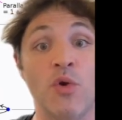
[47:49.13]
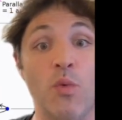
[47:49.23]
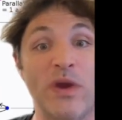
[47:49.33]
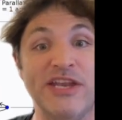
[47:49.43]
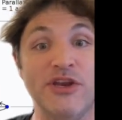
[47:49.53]

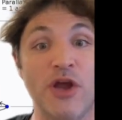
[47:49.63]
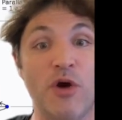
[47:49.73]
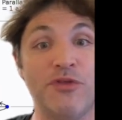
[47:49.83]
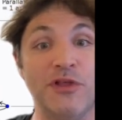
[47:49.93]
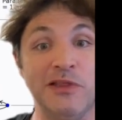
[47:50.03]
We
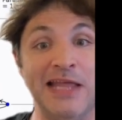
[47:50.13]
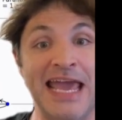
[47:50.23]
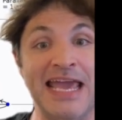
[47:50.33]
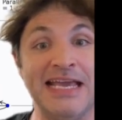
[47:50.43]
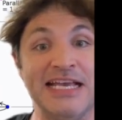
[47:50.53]
know the
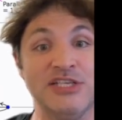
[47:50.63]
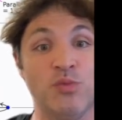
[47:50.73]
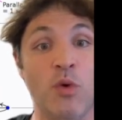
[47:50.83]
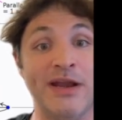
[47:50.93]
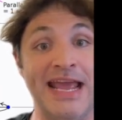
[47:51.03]
leg is
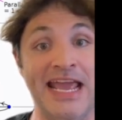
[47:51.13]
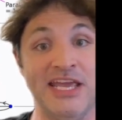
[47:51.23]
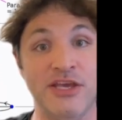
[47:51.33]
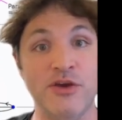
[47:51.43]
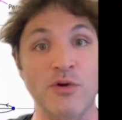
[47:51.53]
1
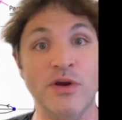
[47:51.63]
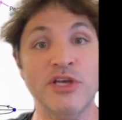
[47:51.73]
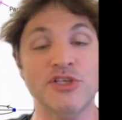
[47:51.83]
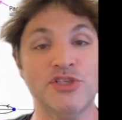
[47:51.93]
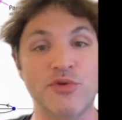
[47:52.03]
AU.
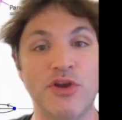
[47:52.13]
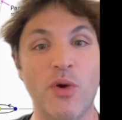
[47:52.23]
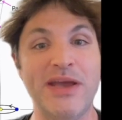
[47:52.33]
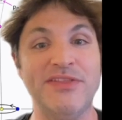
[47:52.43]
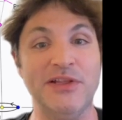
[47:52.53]
So
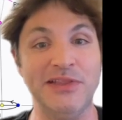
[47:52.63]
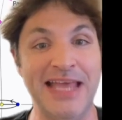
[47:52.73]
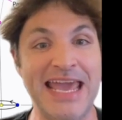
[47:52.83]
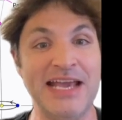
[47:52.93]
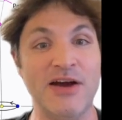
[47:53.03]
knowing the
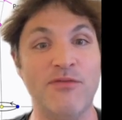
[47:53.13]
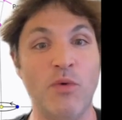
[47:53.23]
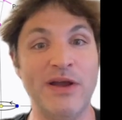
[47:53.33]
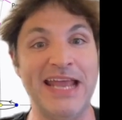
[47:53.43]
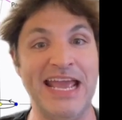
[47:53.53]
leg of
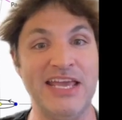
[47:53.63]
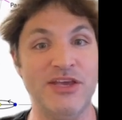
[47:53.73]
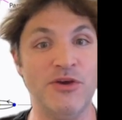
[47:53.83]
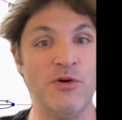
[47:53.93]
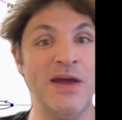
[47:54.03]
1
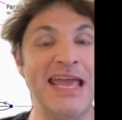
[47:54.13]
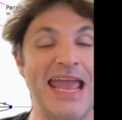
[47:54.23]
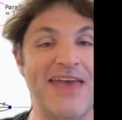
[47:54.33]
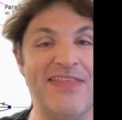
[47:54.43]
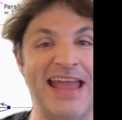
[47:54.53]
AU
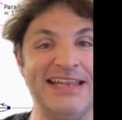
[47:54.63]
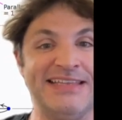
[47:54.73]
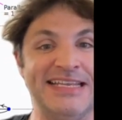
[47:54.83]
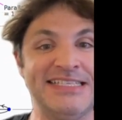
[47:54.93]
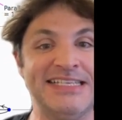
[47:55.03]
and that
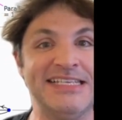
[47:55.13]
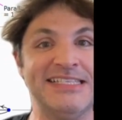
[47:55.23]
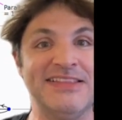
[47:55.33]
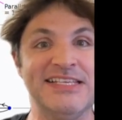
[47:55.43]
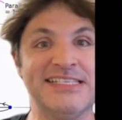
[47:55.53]
distance
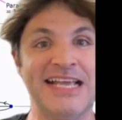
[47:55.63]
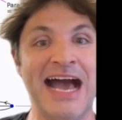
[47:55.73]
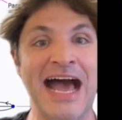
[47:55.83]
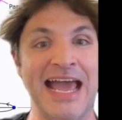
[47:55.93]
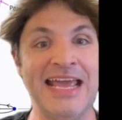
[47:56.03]
in the
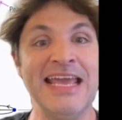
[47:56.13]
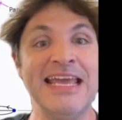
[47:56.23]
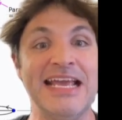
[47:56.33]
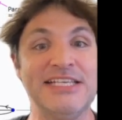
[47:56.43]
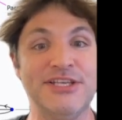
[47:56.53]
sky
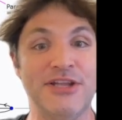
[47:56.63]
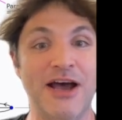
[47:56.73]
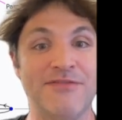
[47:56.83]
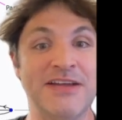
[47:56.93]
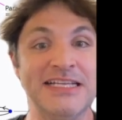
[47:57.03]
is
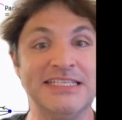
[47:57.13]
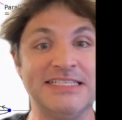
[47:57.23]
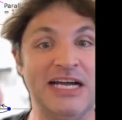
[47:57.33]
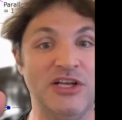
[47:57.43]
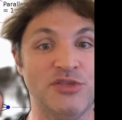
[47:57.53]
enough to
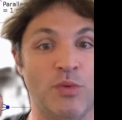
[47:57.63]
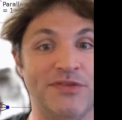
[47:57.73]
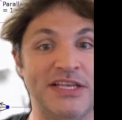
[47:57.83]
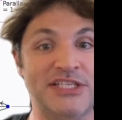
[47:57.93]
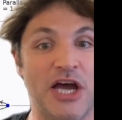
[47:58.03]
tell us
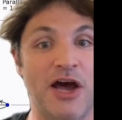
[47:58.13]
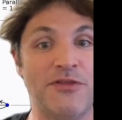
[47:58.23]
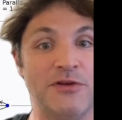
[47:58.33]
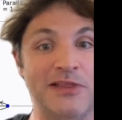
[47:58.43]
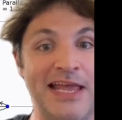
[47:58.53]
what this
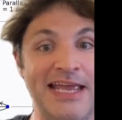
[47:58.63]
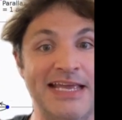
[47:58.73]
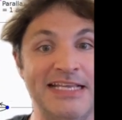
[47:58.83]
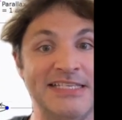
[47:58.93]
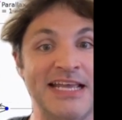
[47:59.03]
other leg
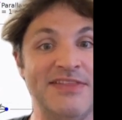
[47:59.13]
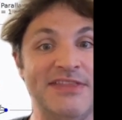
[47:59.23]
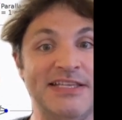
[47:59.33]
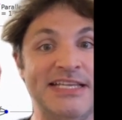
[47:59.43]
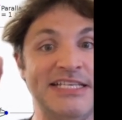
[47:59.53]
is,
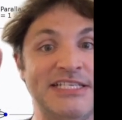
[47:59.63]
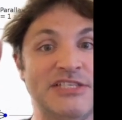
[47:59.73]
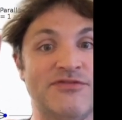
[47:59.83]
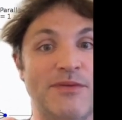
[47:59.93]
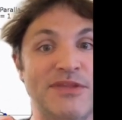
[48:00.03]
the
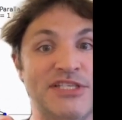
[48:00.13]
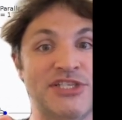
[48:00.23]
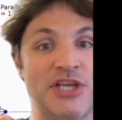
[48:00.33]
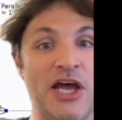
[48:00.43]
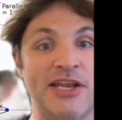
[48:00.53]
distance from the
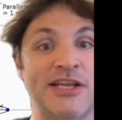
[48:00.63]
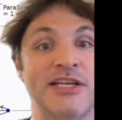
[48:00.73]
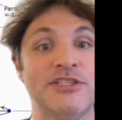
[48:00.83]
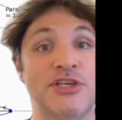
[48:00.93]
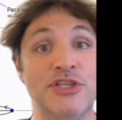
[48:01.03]
Sun
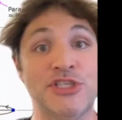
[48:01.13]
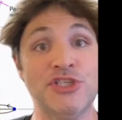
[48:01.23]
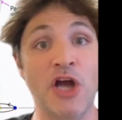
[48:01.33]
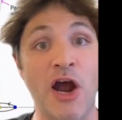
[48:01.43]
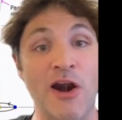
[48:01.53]
to the
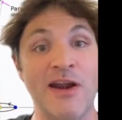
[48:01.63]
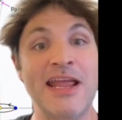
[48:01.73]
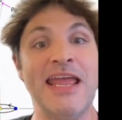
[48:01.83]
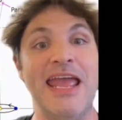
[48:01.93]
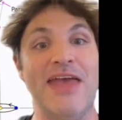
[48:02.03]
star.
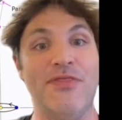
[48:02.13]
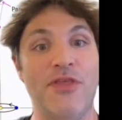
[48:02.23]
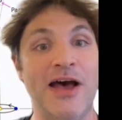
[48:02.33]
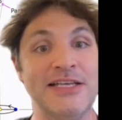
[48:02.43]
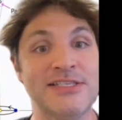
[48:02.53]
And
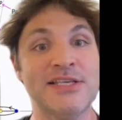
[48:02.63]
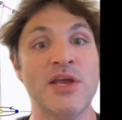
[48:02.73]
thus,